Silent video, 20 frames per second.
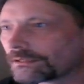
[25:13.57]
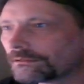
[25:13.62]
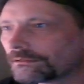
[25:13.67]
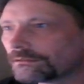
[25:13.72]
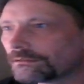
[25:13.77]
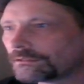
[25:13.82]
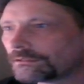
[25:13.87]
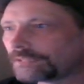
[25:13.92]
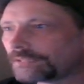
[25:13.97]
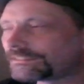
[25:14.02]

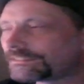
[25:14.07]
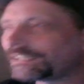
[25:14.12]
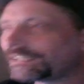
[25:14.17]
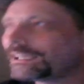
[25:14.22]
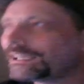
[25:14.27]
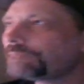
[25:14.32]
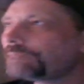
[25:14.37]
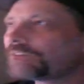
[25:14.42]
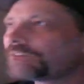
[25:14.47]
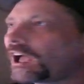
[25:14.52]
Like, they
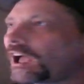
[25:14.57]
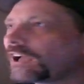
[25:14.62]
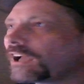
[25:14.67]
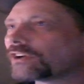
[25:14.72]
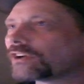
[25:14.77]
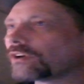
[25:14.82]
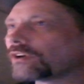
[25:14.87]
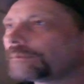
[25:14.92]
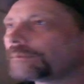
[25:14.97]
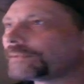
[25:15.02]
keep talking her
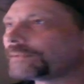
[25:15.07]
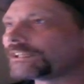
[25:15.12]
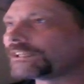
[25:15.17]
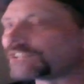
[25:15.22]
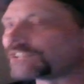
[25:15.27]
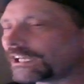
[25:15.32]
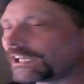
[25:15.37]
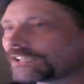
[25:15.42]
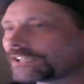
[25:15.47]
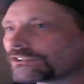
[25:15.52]
up like she
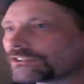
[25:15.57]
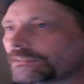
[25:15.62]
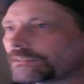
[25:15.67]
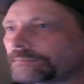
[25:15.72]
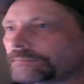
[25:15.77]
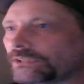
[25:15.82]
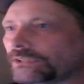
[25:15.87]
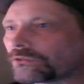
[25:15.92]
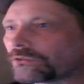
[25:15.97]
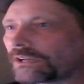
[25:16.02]
actually
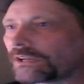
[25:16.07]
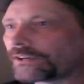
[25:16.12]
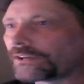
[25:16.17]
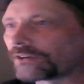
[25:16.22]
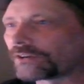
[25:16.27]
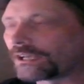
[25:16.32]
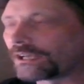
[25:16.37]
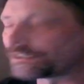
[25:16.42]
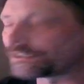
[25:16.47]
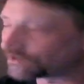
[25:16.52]
beat Ronda
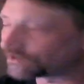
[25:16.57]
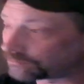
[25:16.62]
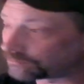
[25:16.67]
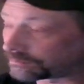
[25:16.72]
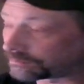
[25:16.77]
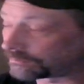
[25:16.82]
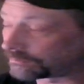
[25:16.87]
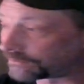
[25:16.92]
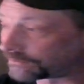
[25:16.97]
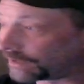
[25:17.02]
Rousey.
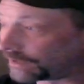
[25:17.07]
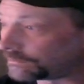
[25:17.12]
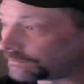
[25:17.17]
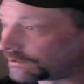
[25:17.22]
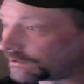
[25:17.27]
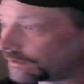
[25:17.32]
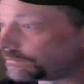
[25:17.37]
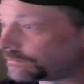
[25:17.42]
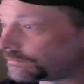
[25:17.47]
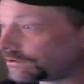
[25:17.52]
Well,
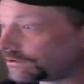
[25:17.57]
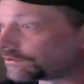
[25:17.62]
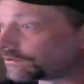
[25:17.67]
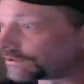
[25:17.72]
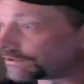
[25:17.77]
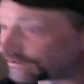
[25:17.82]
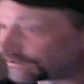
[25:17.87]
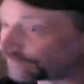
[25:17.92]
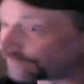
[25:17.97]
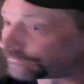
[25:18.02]
WWE, you're
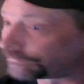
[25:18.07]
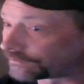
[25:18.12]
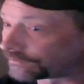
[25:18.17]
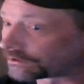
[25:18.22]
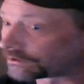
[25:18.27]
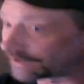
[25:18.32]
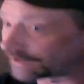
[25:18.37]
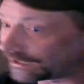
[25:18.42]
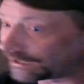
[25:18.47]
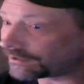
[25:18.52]
still
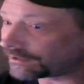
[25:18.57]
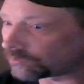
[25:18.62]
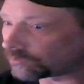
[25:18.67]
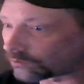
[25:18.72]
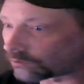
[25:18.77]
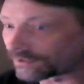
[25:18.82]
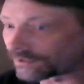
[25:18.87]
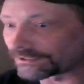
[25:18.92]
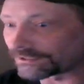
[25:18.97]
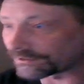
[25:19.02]
forgetting
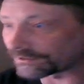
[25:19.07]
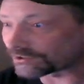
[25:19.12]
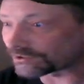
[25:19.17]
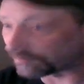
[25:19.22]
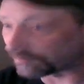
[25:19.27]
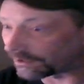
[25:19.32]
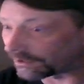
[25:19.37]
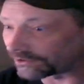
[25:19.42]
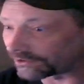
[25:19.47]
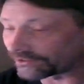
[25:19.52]
one
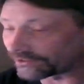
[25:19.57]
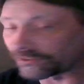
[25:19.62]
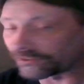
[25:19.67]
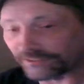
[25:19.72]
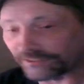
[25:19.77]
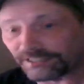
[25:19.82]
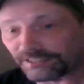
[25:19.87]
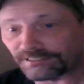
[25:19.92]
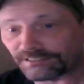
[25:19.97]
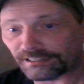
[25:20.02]
small little
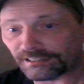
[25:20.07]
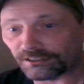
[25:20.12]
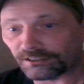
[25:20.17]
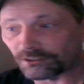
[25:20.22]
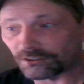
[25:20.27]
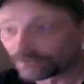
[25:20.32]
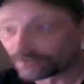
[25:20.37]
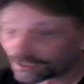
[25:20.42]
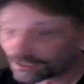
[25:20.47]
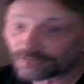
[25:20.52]
detail.
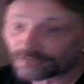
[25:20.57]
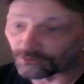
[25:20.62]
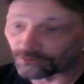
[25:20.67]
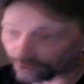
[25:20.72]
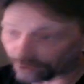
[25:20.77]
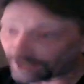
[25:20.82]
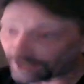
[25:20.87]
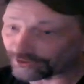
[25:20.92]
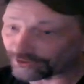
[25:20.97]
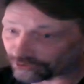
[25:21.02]

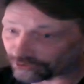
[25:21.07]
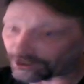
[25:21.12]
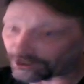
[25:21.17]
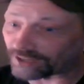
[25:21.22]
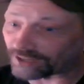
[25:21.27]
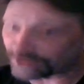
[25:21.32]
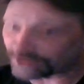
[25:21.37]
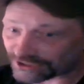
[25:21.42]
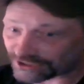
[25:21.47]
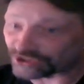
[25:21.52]
Ronda
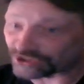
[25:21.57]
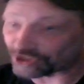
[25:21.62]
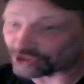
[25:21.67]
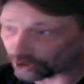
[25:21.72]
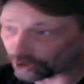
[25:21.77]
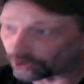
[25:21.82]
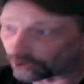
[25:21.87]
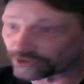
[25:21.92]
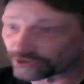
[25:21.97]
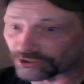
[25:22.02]
Rousey's
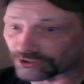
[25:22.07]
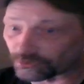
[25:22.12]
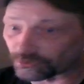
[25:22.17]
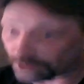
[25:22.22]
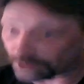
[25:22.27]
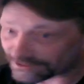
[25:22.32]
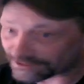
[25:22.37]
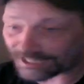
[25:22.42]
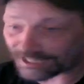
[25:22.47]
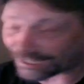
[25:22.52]
shoulder
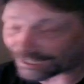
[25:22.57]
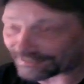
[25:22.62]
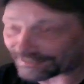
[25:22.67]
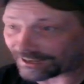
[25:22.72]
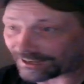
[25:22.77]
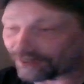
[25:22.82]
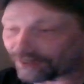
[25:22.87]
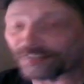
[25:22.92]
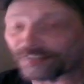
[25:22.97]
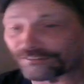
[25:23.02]
was not
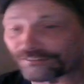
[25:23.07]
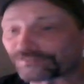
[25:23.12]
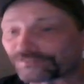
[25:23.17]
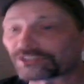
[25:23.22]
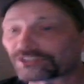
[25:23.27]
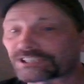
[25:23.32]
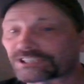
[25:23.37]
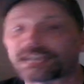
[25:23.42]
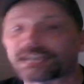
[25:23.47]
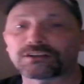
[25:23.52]
down on the
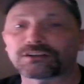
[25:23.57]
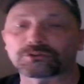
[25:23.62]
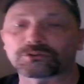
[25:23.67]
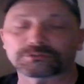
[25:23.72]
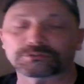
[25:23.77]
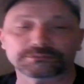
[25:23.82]
first count.